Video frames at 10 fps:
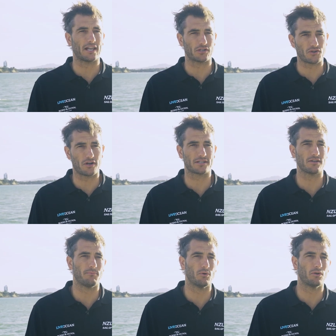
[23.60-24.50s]
electronics
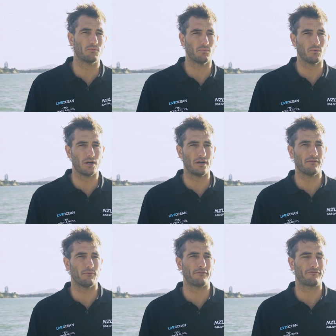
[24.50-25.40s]
on board
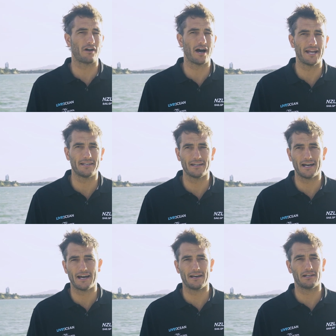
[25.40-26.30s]
were fried.
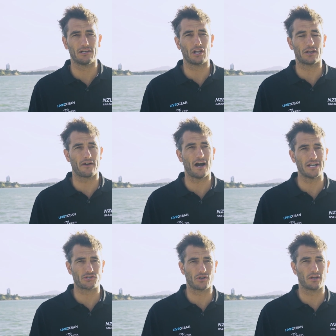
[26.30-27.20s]
A lot of the
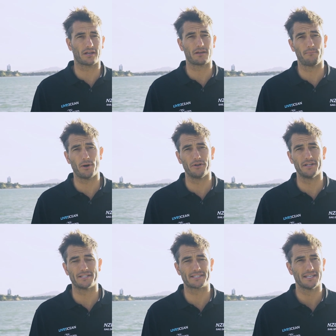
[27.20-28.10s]
hydraulic
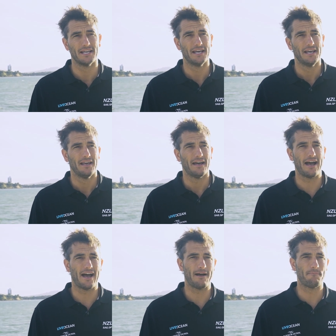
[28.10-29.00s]
components,
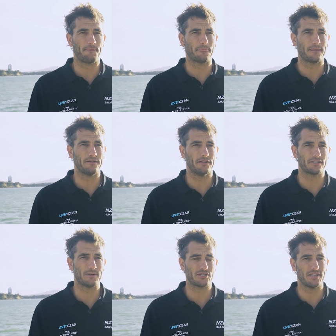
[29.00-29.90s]

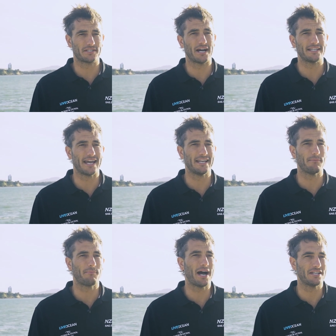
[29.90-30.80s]
especially the
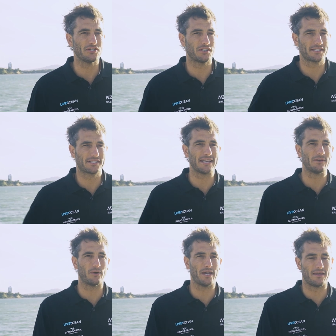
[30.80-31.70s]
titanium parts, you could see
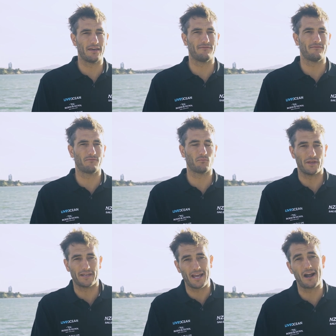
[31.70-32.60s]
where
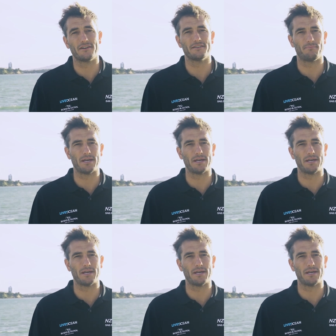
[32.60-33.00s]
the current had